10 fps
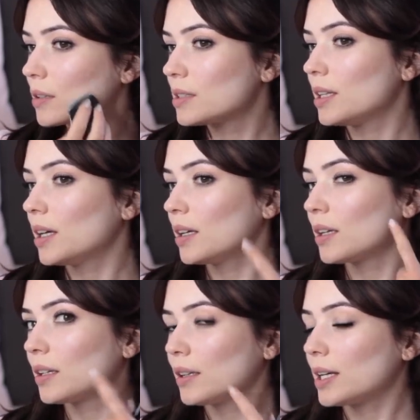See that?
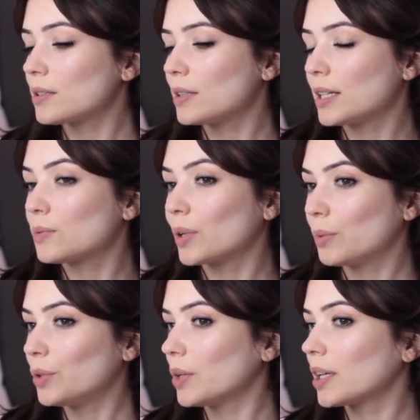That's what
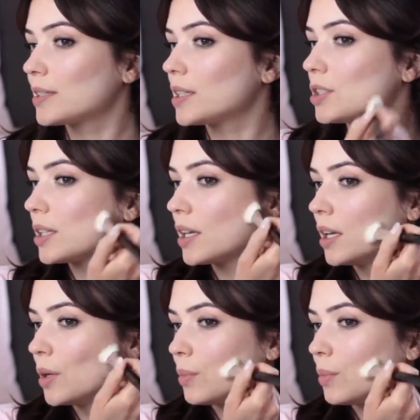I'm doing essentially.